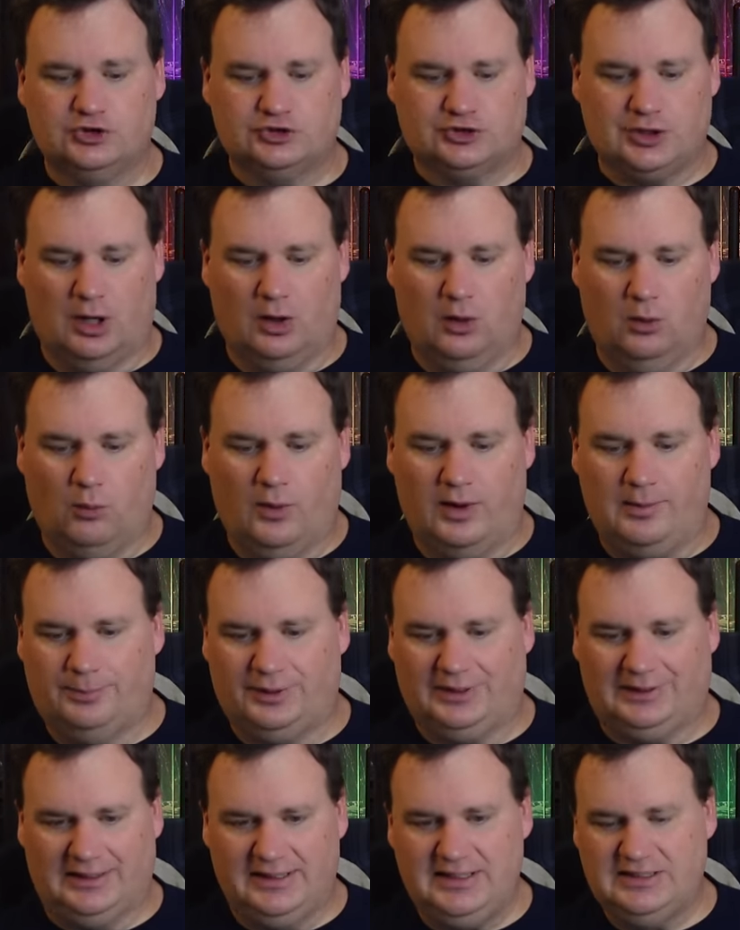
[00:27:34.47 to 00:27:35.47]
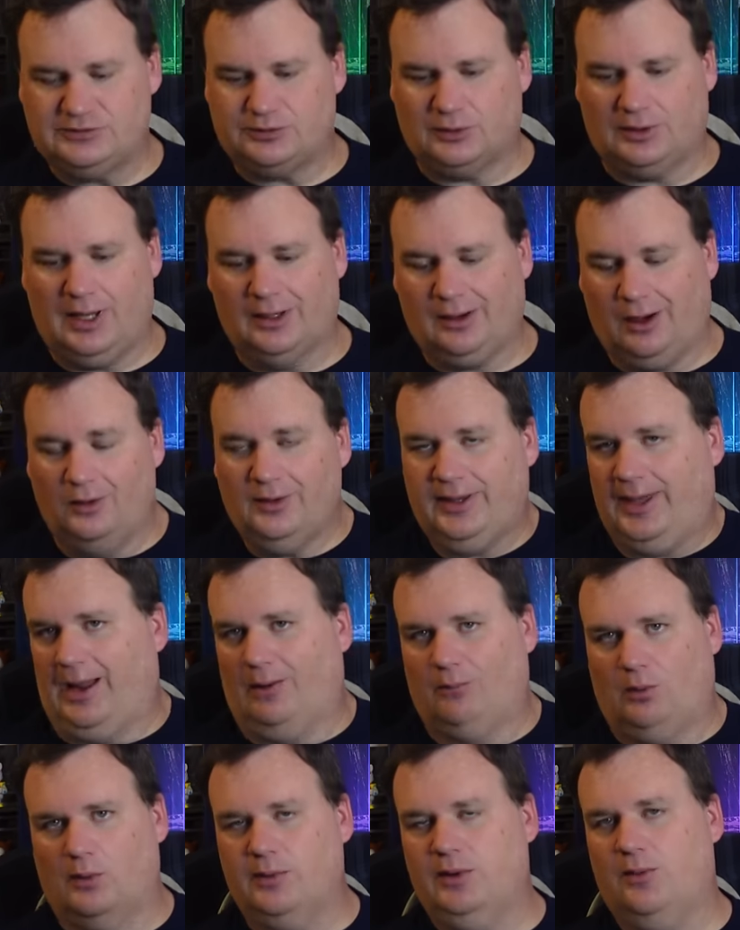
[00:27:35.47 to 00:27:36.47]
So when police were like, okay,
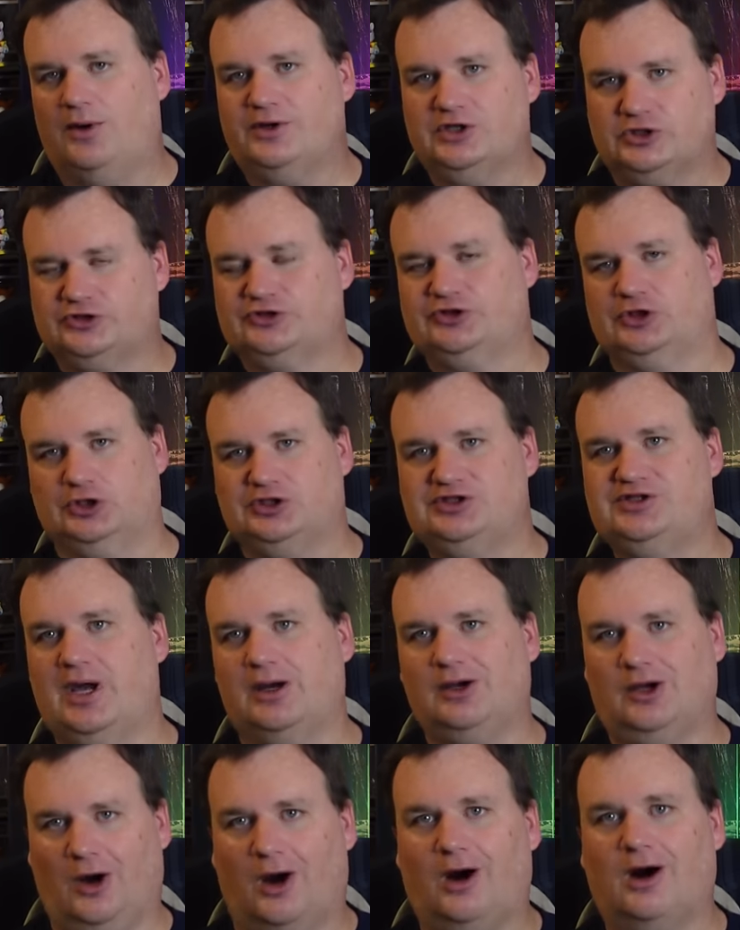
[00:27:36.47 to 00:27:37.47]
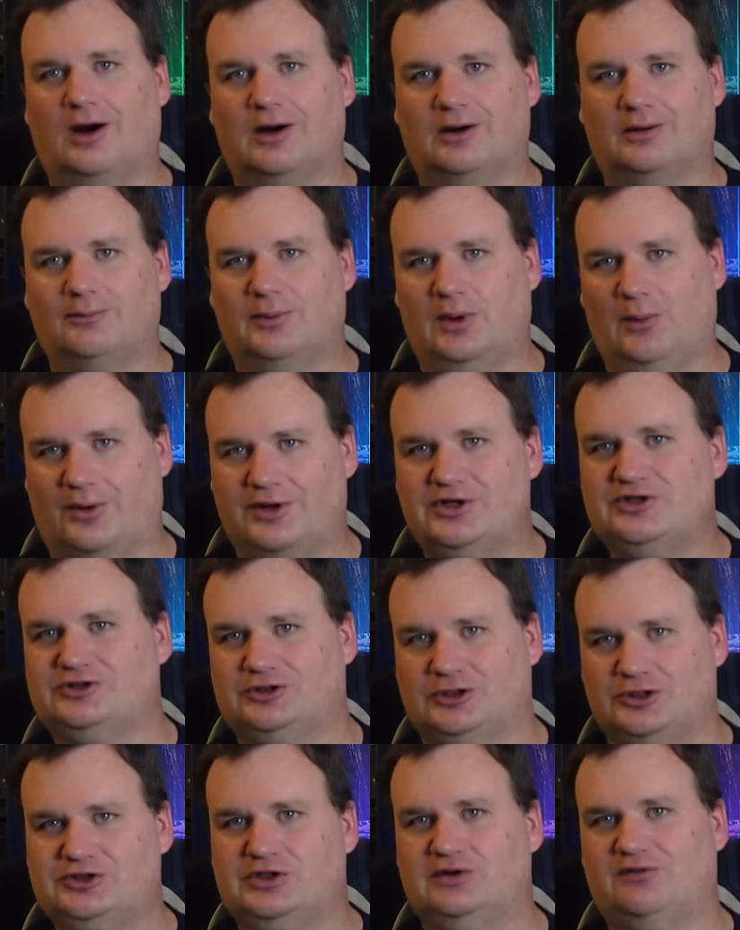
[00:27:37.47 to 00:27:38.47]
well, we want to search that car. We want to
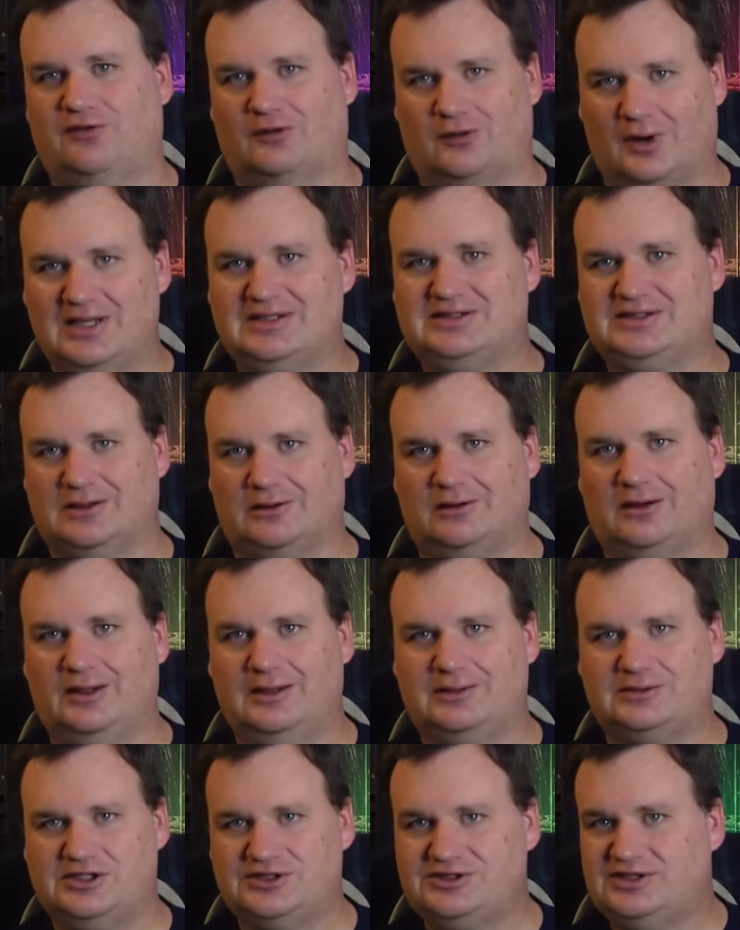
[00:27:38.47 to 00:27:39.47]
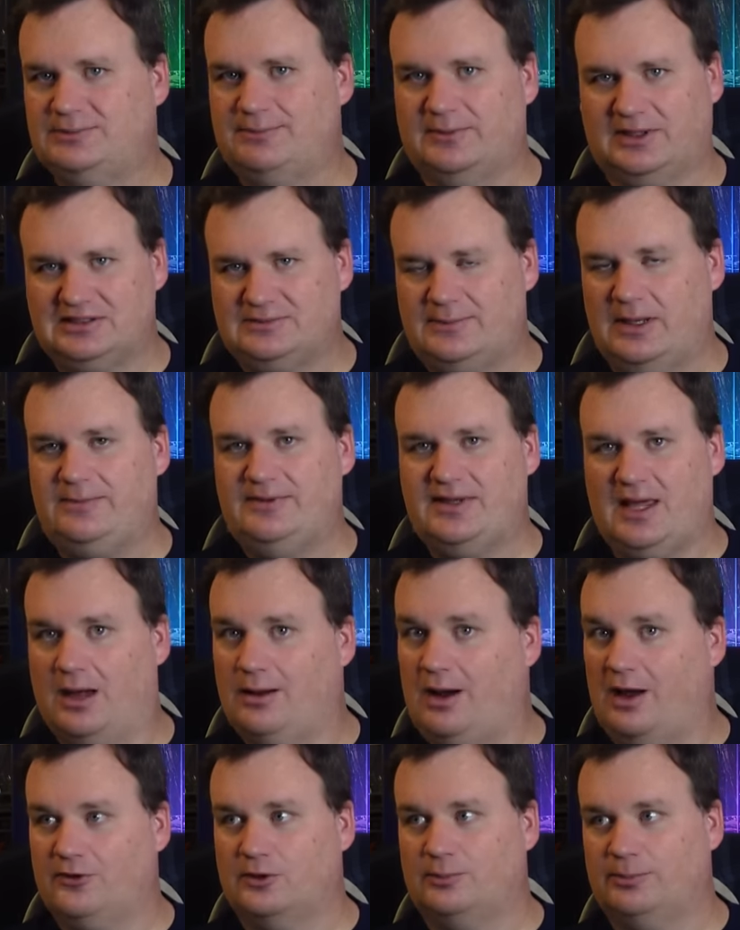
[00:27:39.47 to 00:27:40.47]
search it forensically, just because maybe
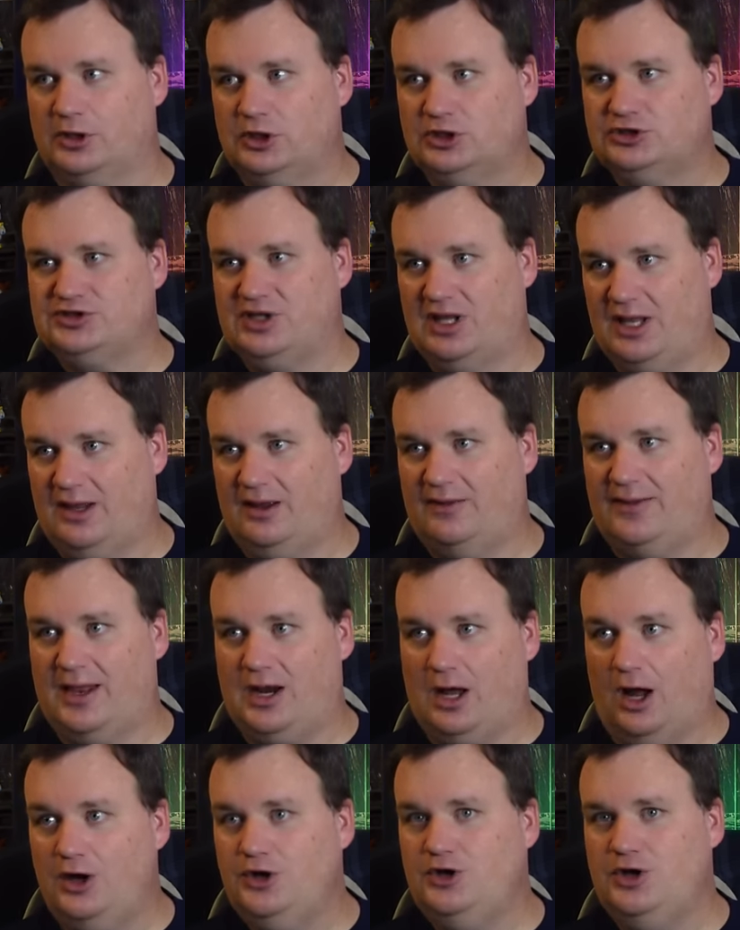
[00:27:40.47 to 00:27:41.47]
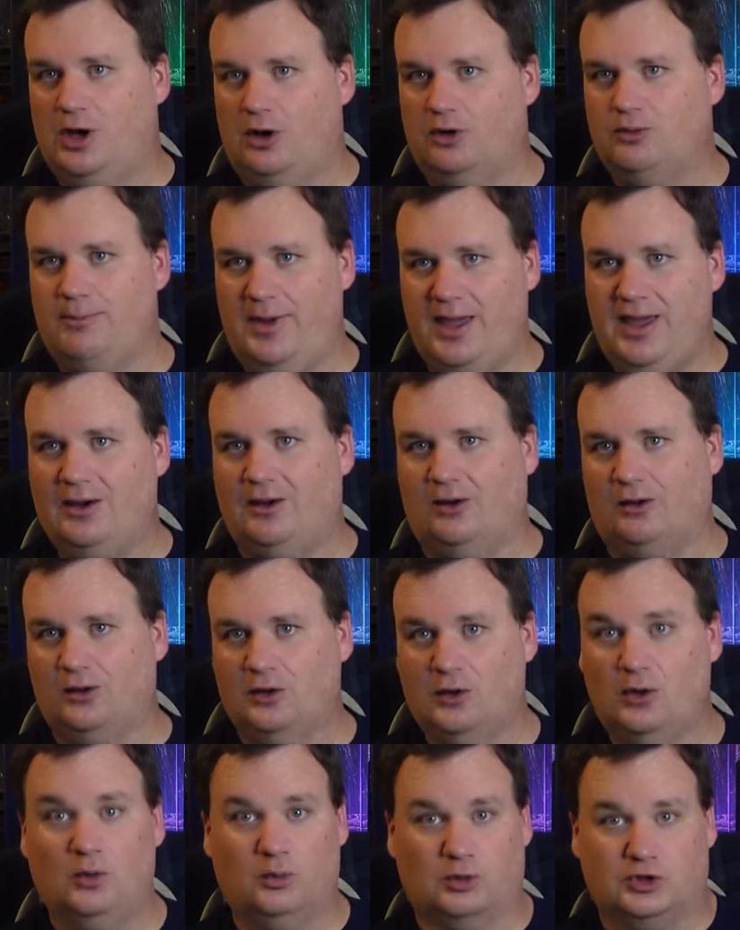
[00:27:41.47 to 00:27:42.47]
that other person, that, that unknown male,
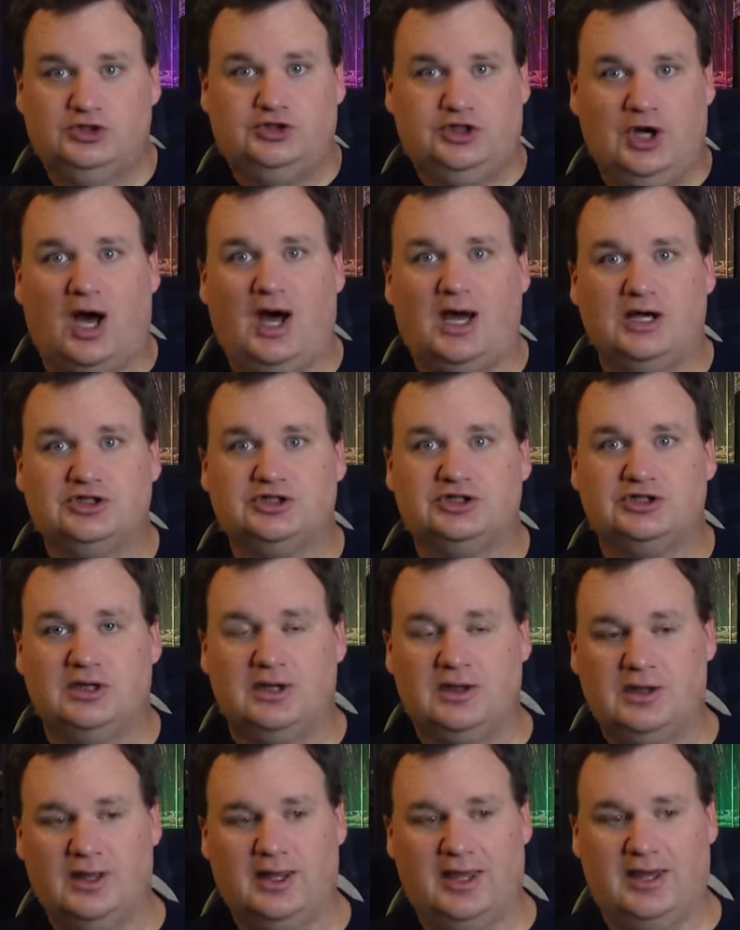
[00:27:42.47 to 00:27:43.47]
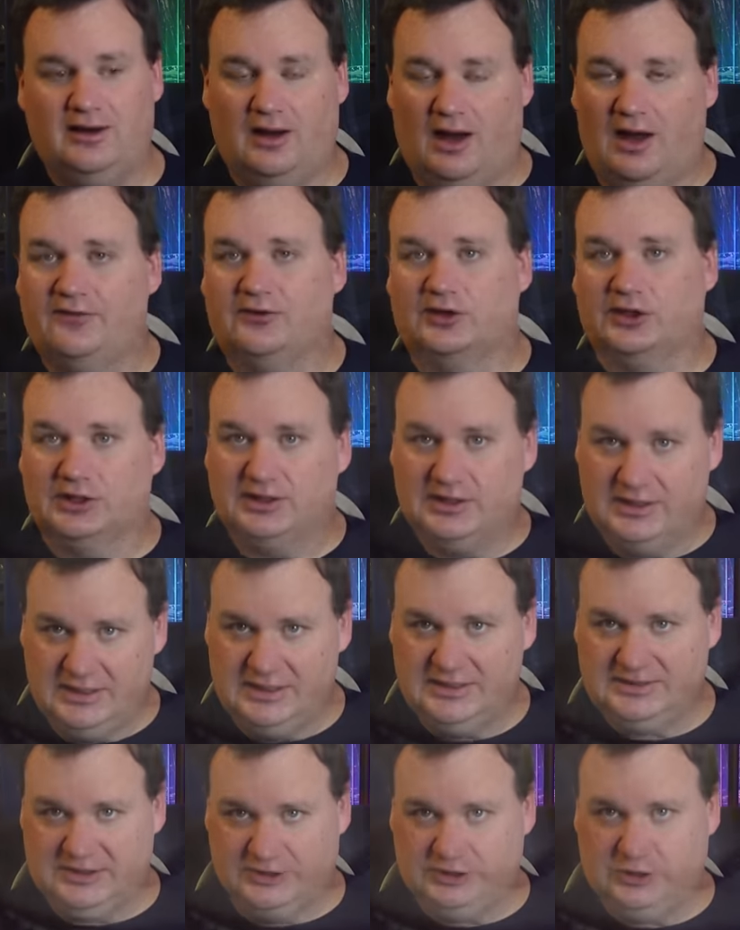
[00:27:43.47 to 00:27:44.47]
was Josh in other
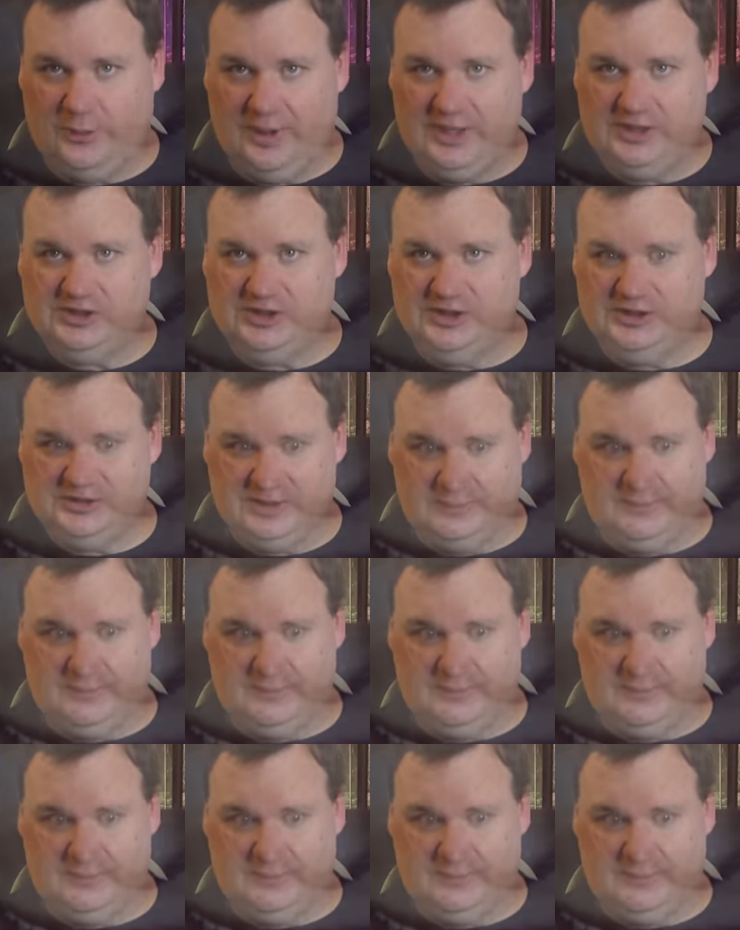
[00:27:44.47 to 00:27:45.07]
situations.